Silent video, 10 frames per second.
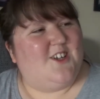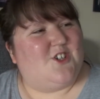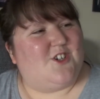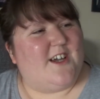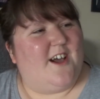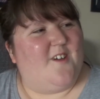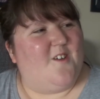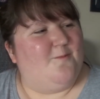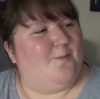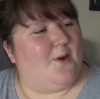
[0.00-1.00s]
trio
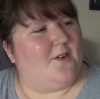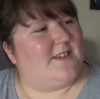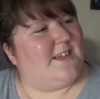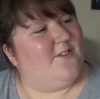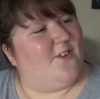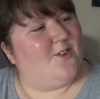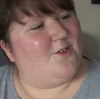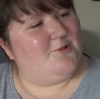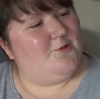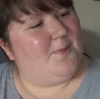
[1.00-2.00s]
of books. So you've got The
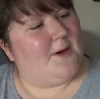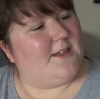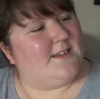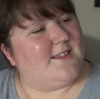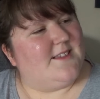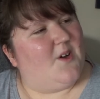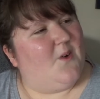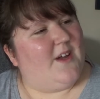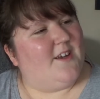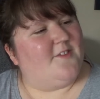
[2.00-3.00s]
Cruel Prince, The
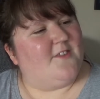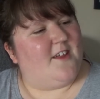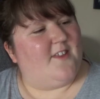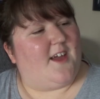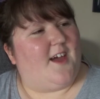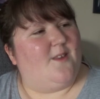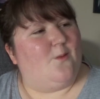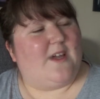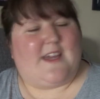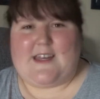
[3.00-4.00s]
Queen of Nothing and The
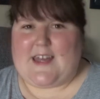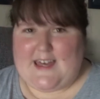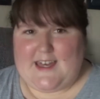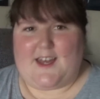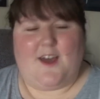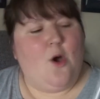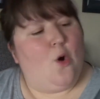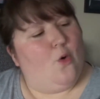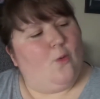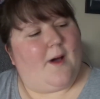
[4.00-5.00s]
Wicked King,
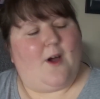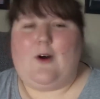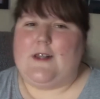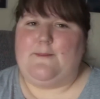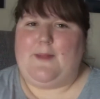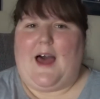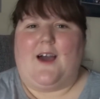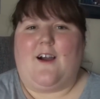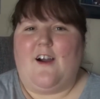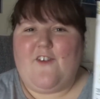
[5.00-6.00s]
all by Holly
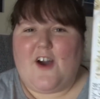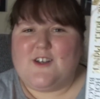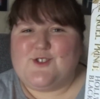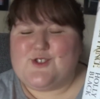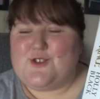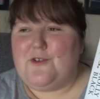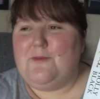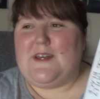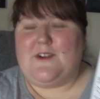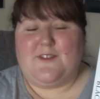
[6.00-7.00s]
Black. I've heard so
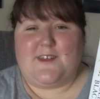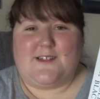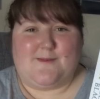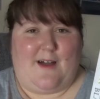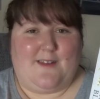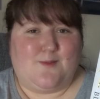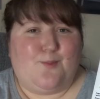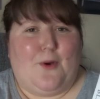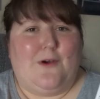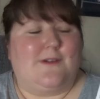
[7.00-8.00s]
many good things about these
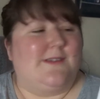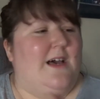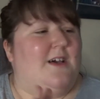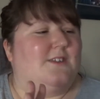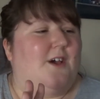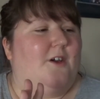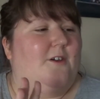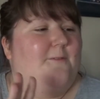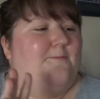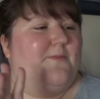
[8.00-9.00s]
books.
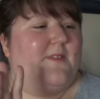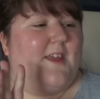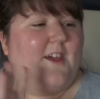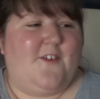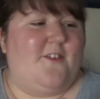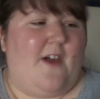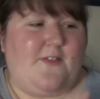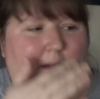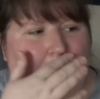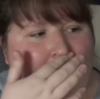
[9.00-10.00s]
So if you have read
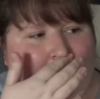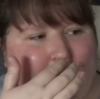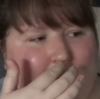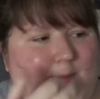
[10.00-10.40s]
them, please let